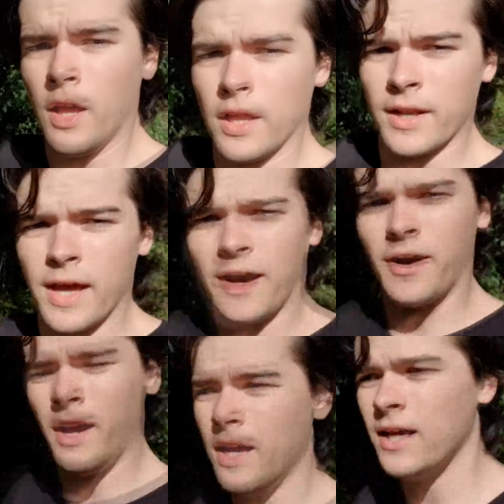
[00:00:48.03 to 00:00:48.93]
Now,
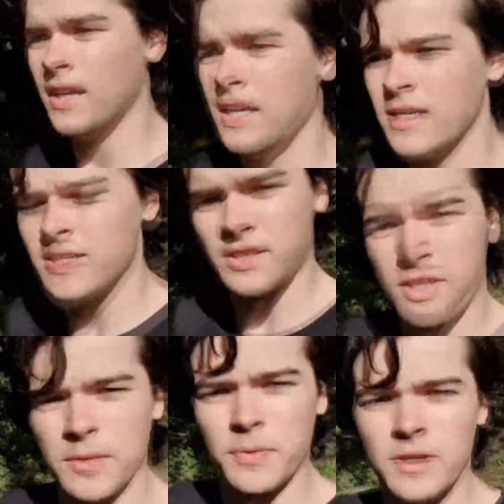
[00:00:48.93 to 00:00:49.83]

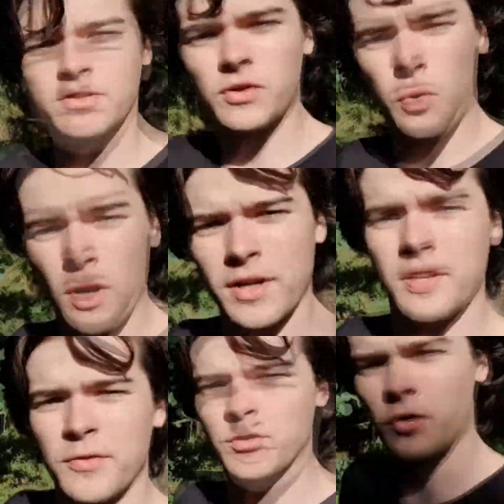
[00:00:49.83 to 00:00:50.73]
skipping is quite a
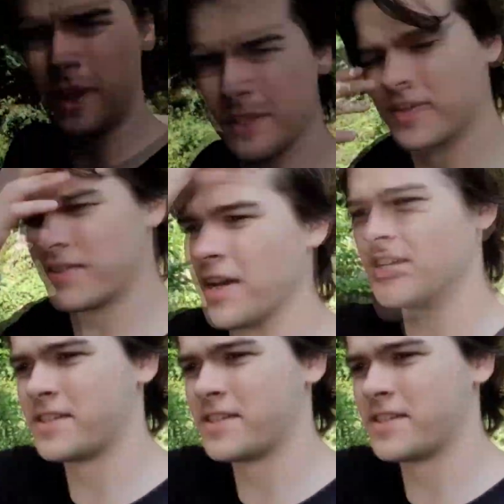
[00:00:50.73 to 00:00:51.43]
difficult exercise,